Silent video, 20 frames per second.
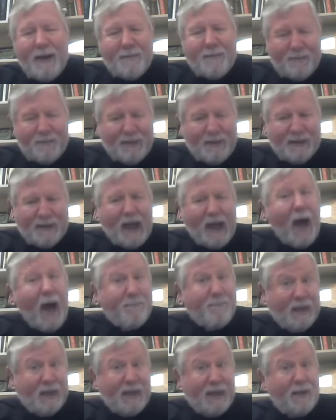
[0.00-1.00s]
in a
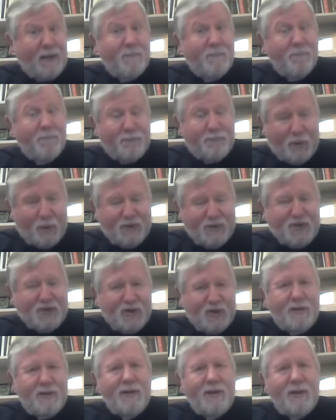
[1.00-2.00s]
Coptic
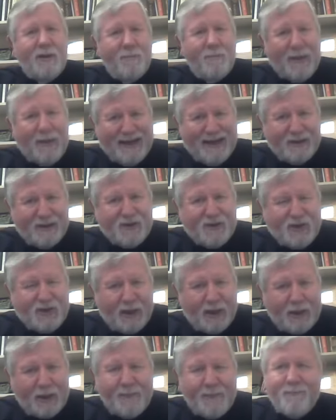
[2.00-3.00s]
Christian
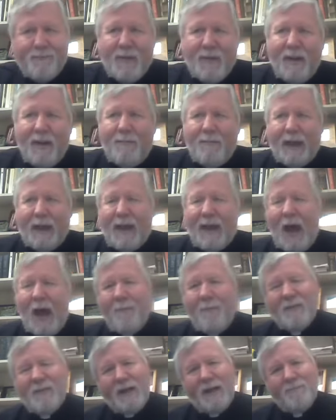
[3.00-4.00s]
monastery by
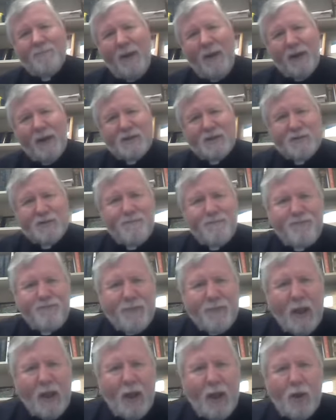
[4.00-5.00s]
Coptic monks
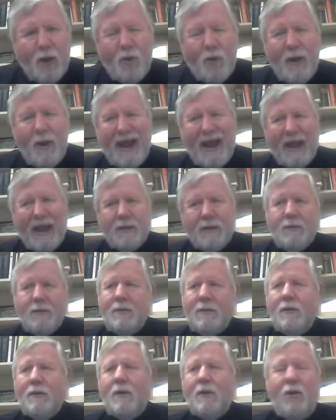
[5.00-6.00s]
who had,
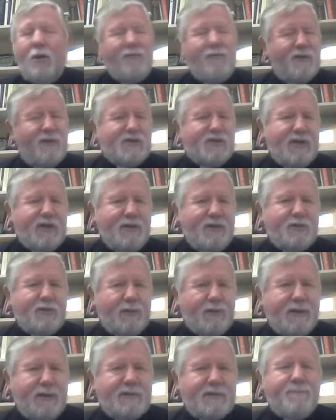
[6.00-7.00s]
over the
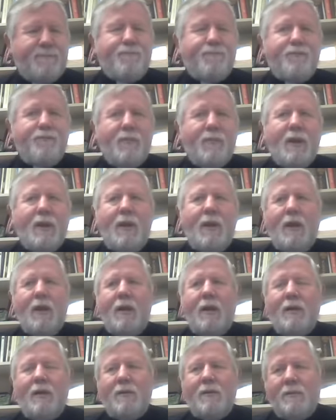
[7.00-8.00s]
centuries,
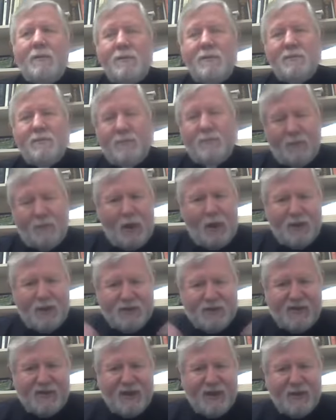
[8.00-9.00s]

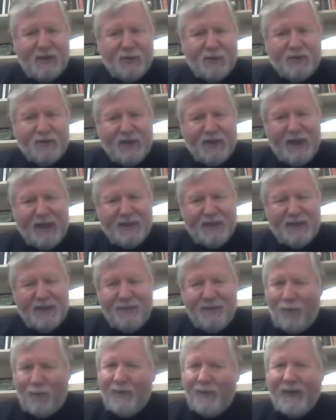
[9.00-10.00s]
lost the understanding
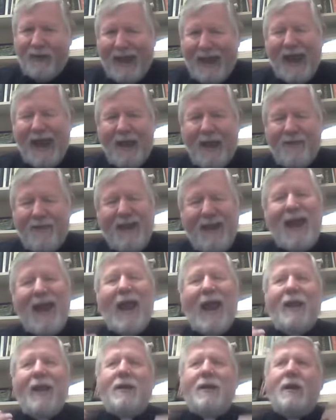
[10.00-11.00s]
of what they had. They
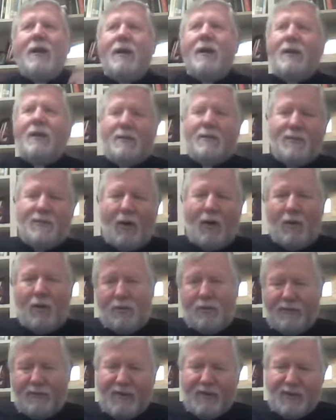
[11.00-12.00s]
had
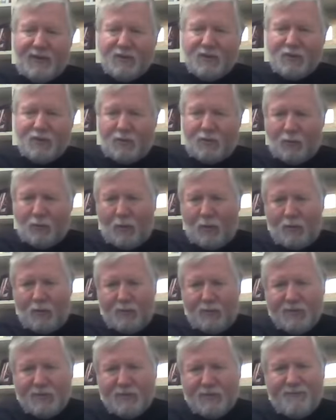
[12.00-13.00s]
all of these
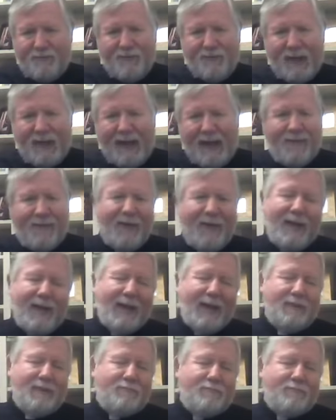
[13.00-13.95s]
scrolls, and they had